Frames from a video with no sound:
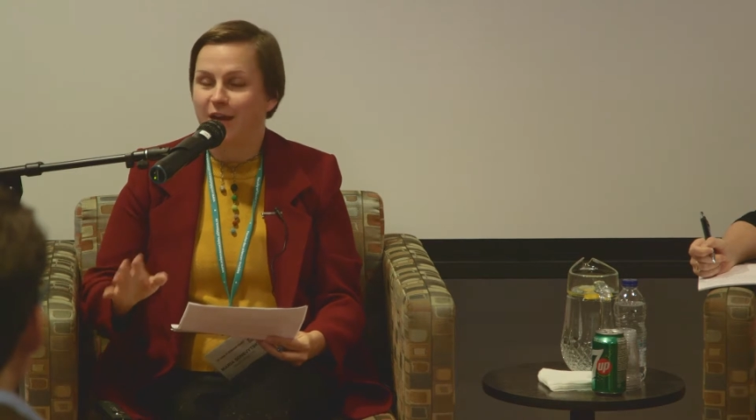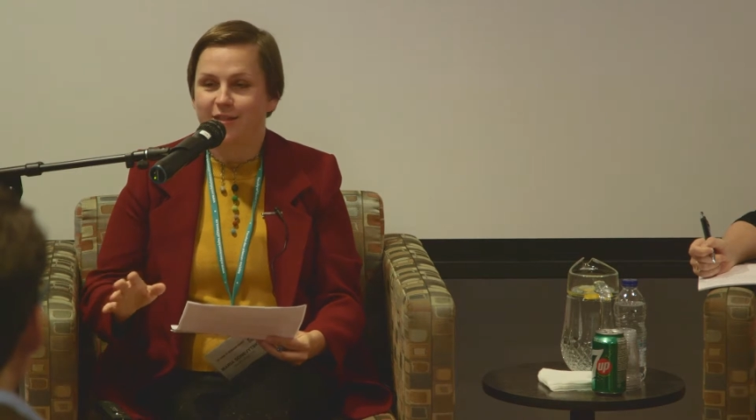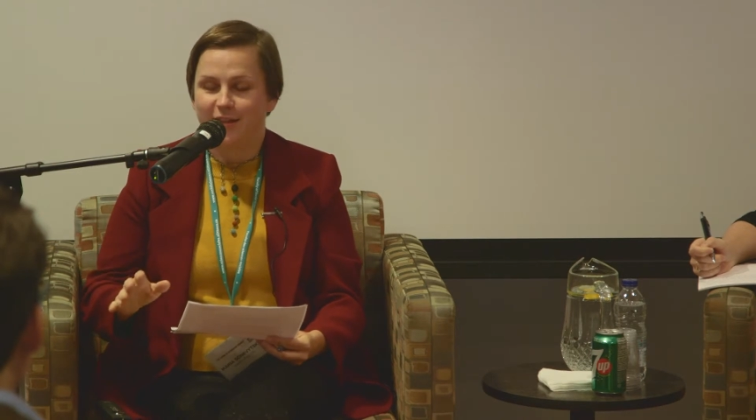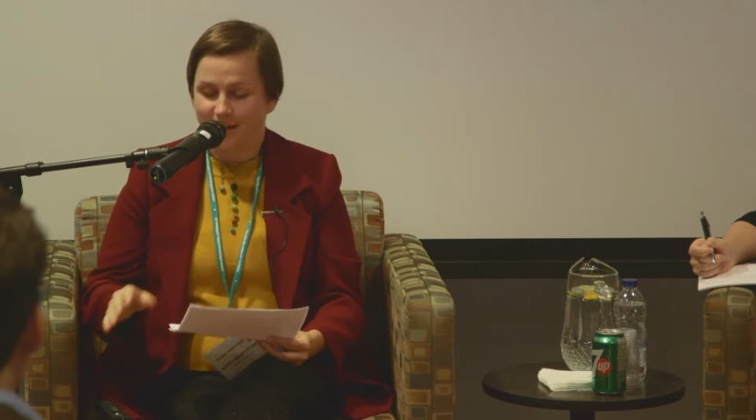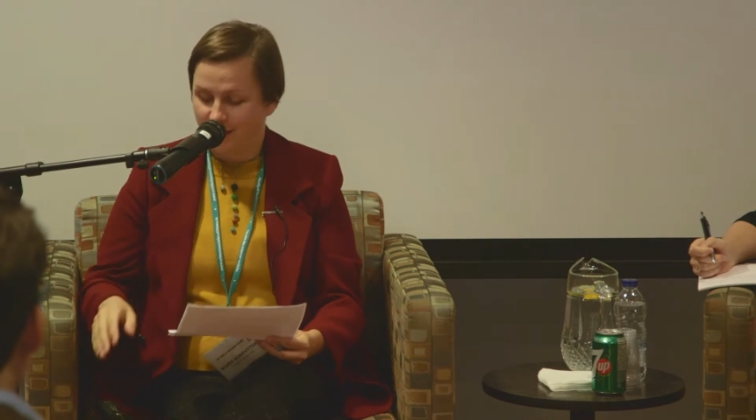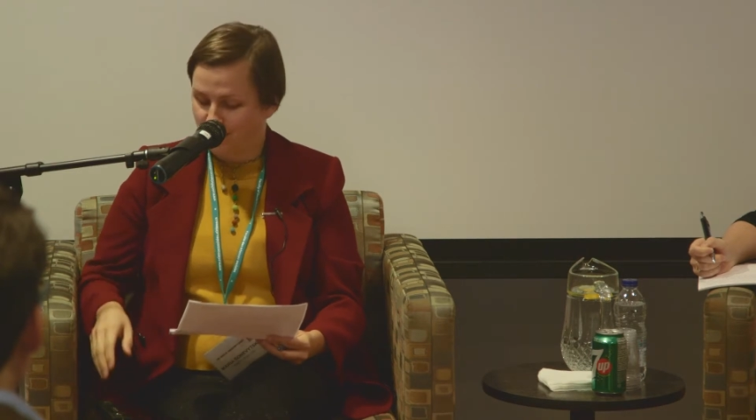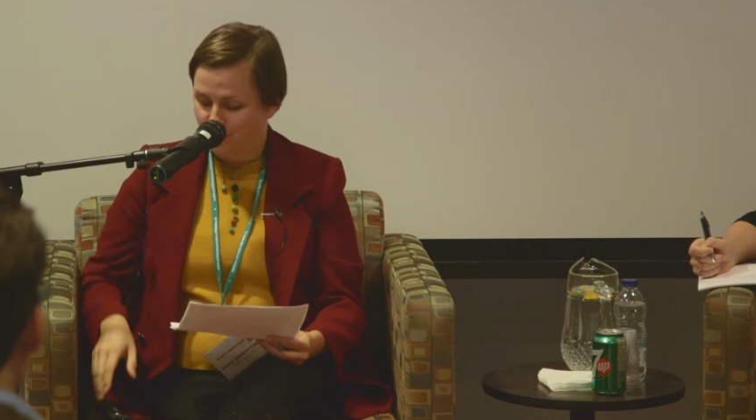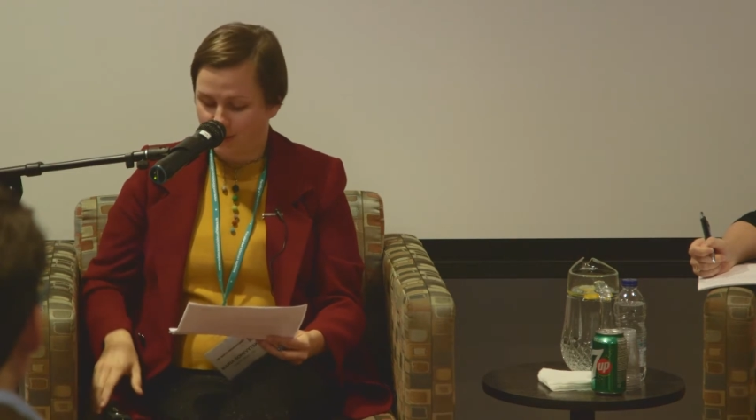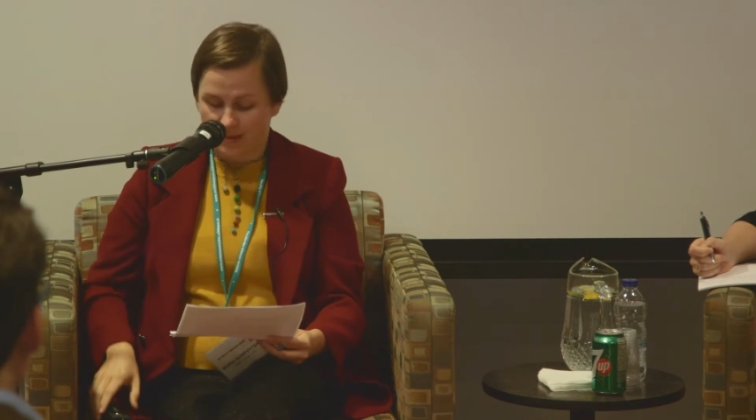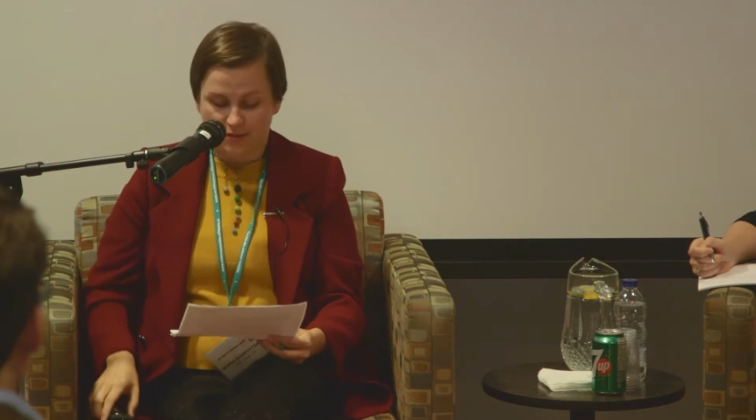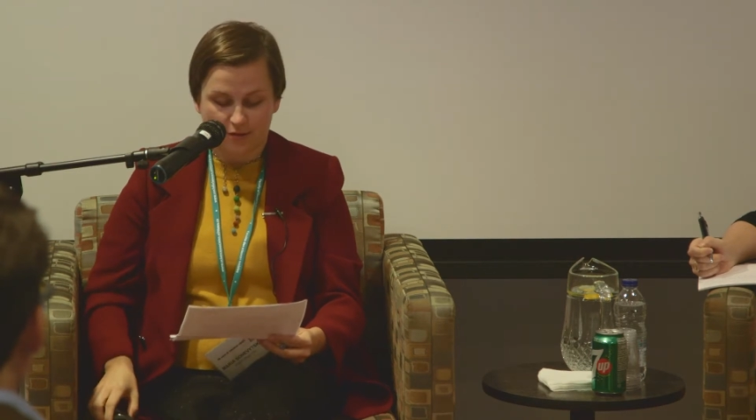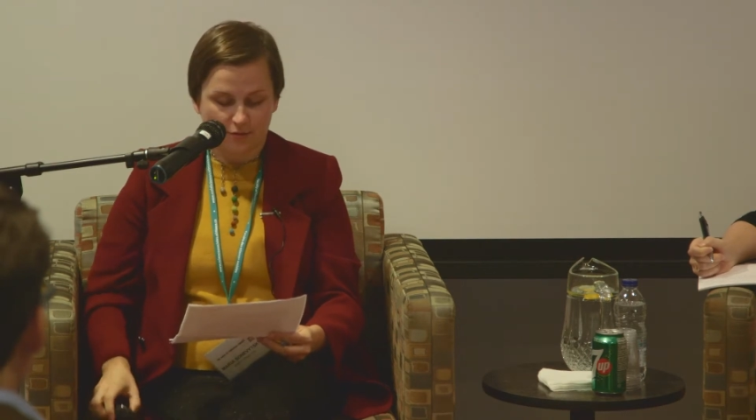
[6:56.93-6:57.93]
I think, through
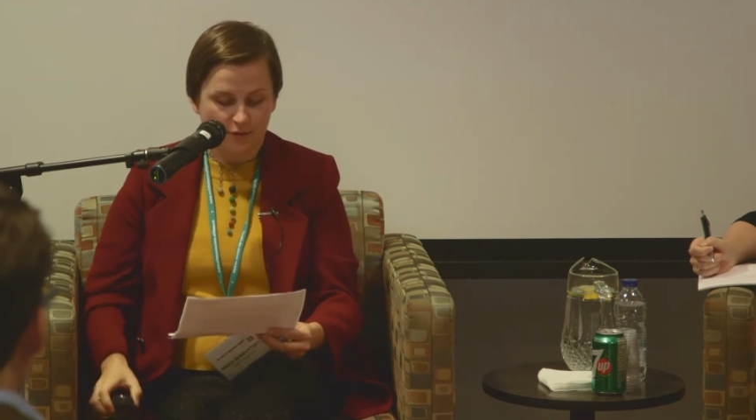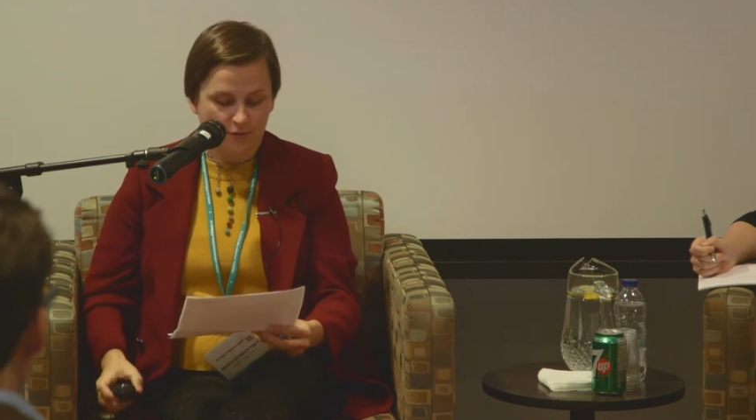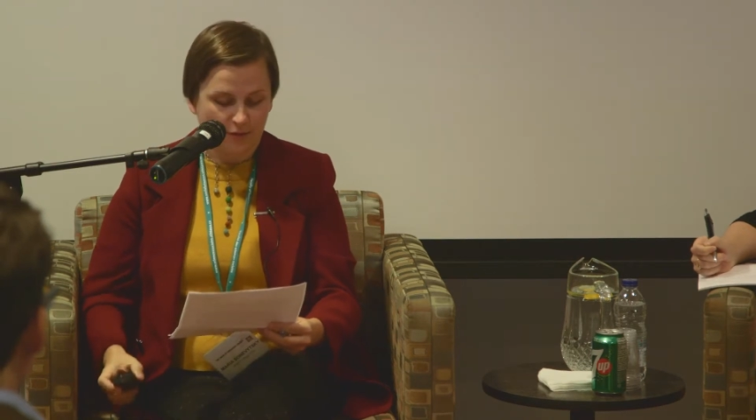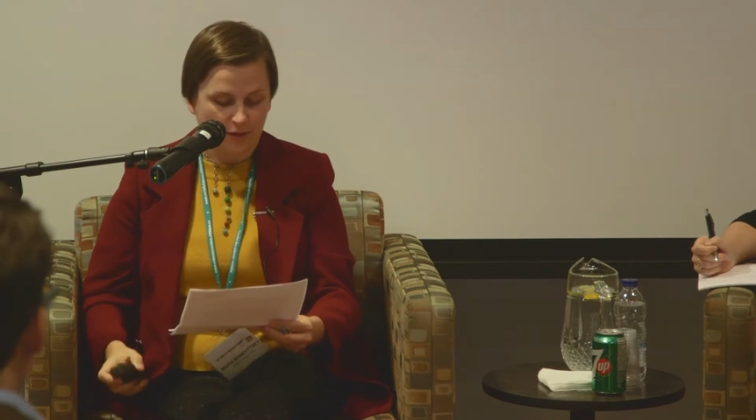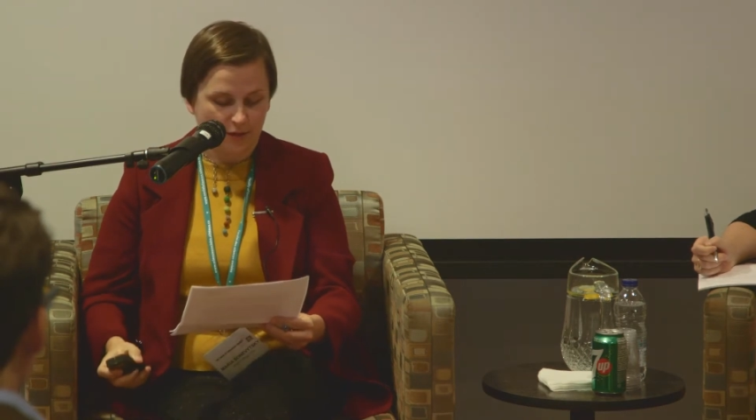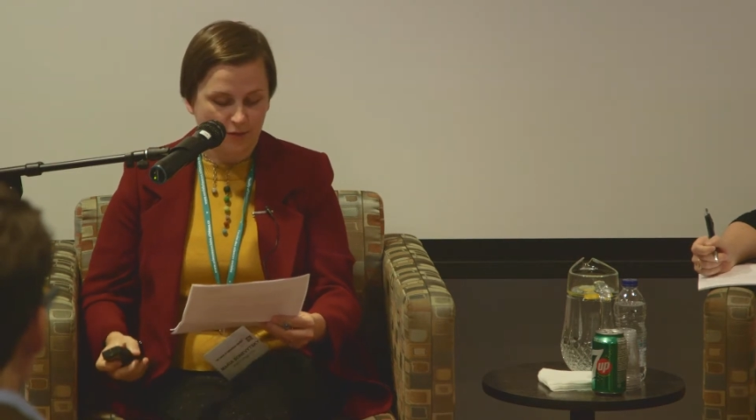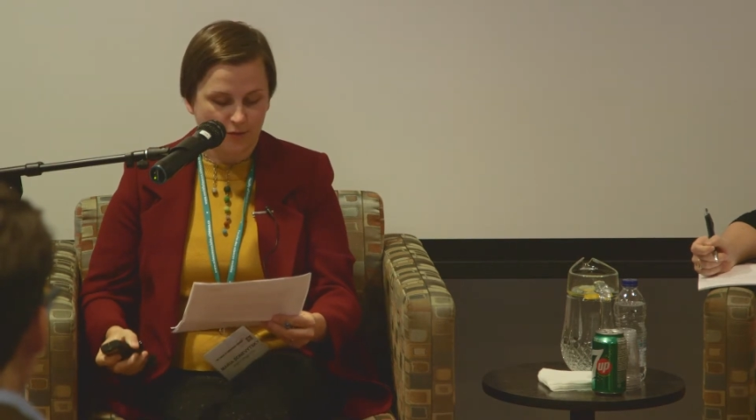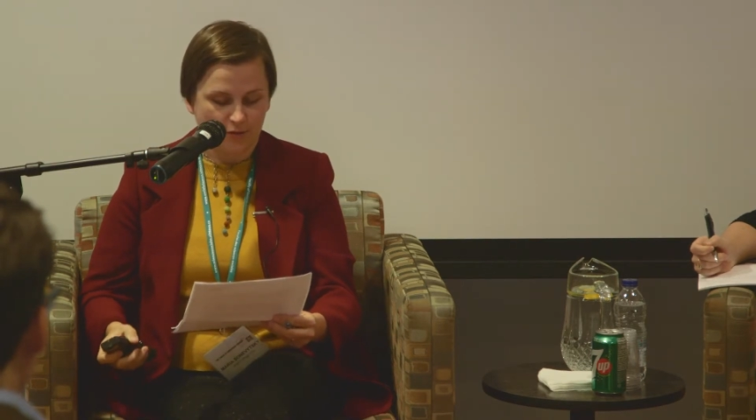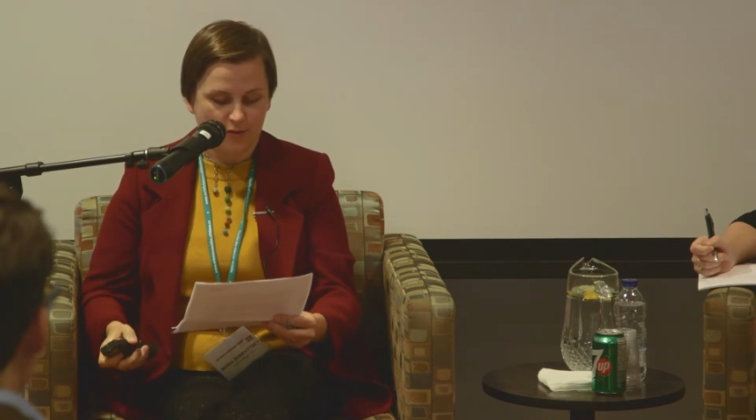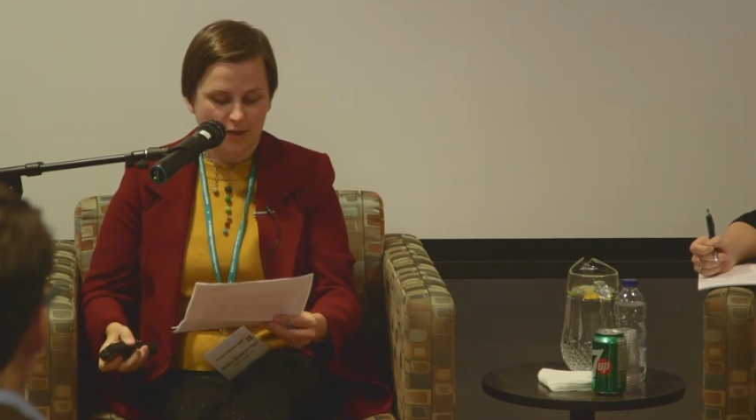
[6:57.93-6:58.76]
these 3 videos.